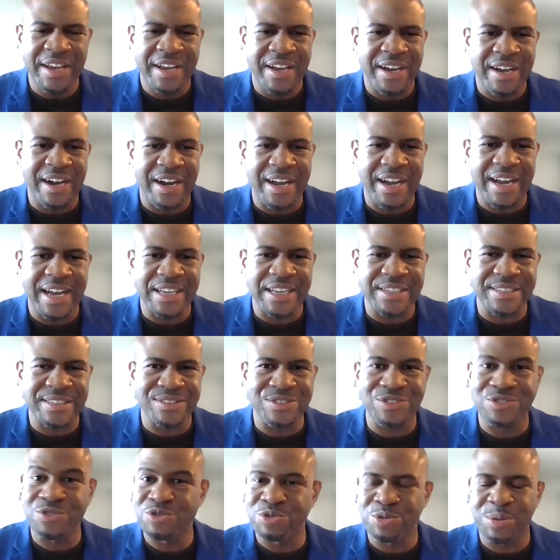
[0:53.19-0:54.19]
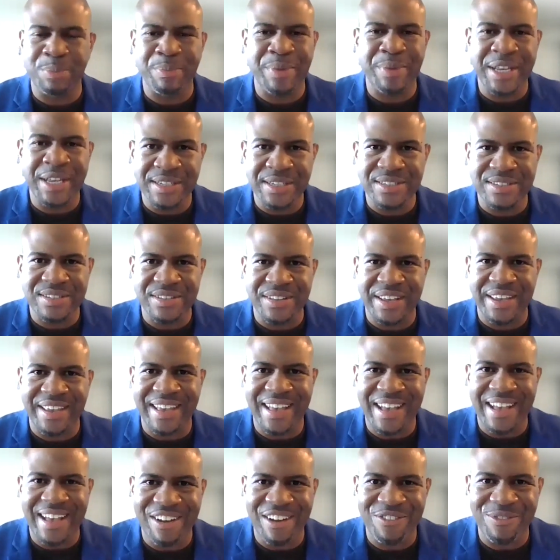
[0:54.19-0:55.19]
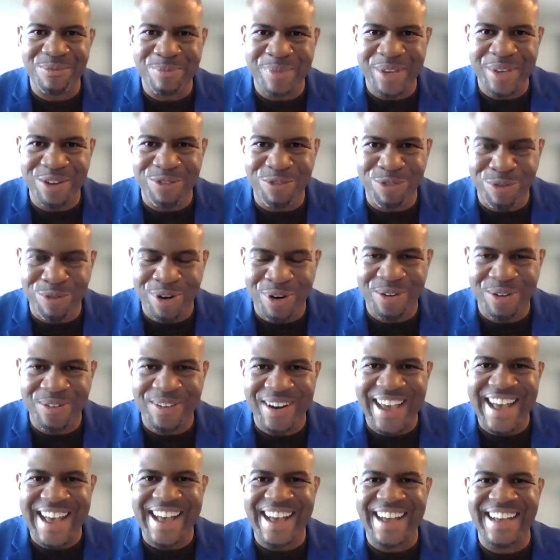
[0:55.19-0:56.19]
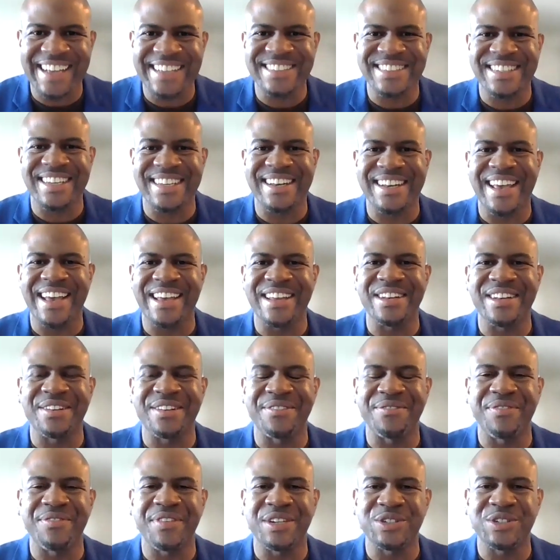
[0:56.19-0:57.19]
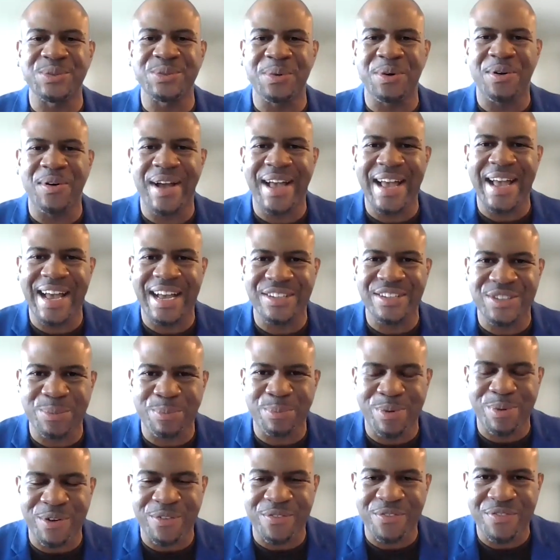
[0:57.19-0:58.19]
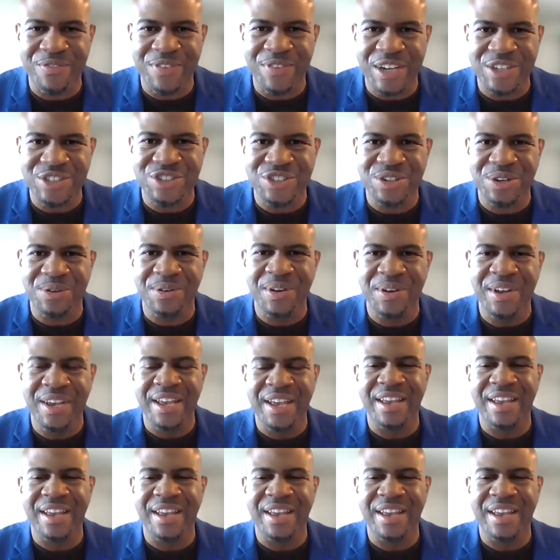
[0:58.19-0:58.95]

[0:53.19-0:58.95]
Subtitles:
has tremendously helped me grow as an individual, as a professional,